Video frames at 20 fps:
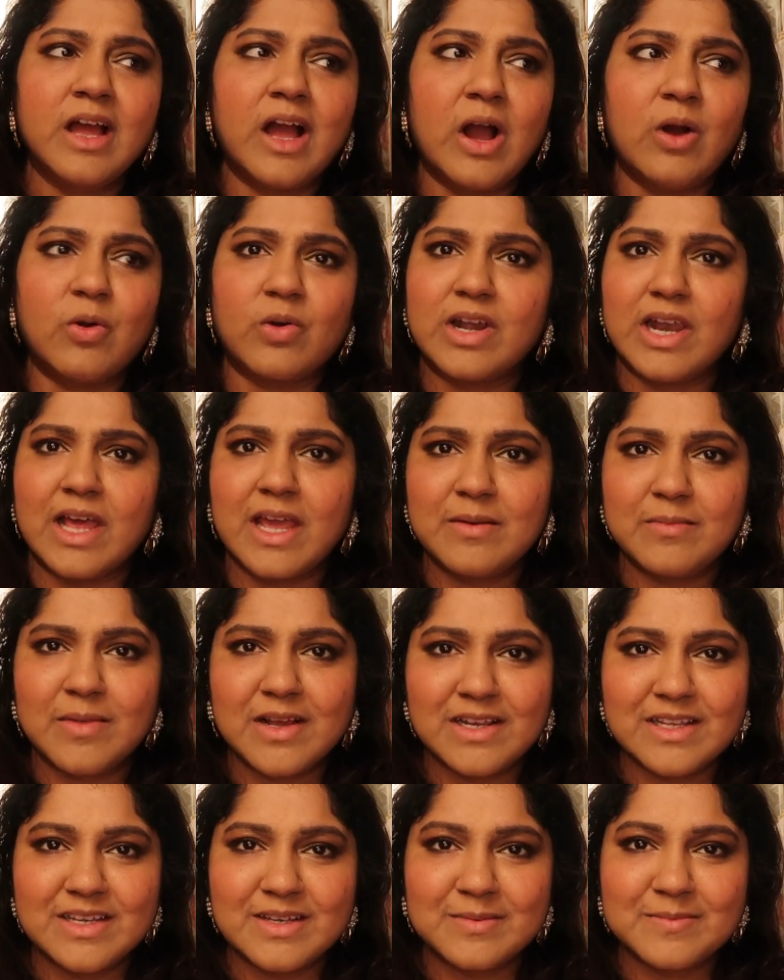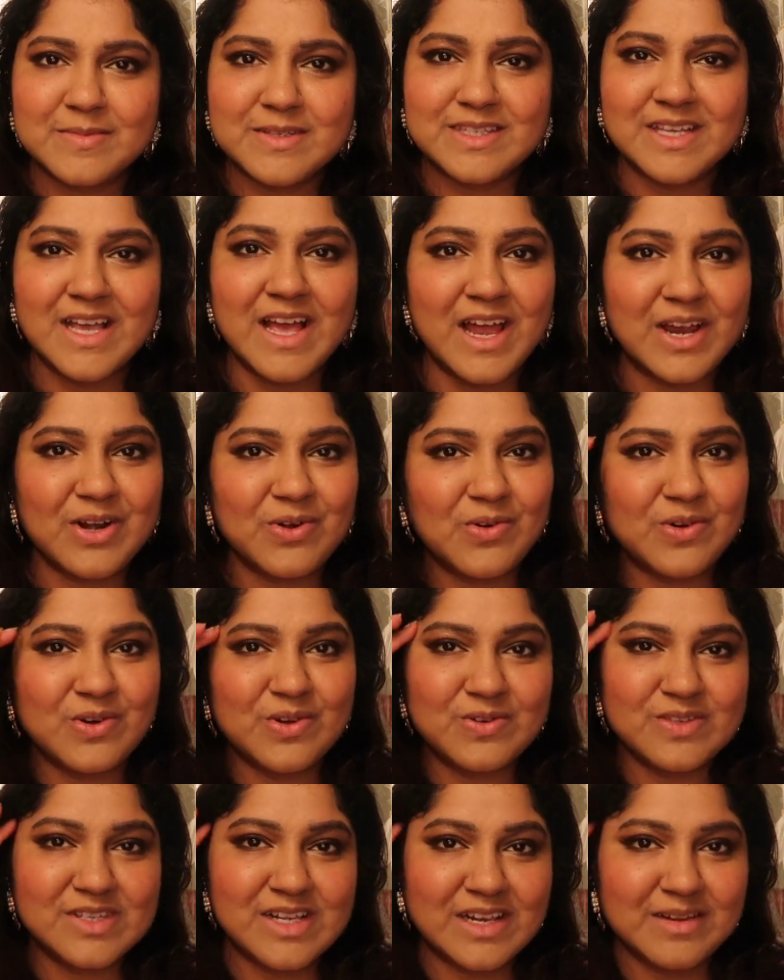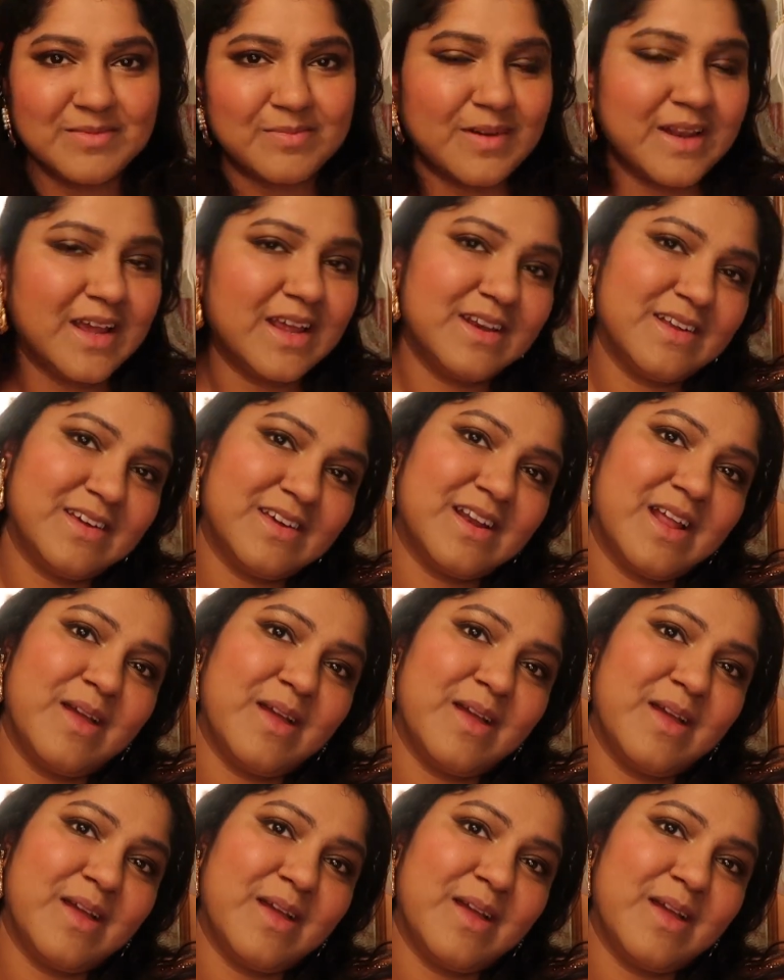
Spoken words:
outline my lips. I don't use a lip liner.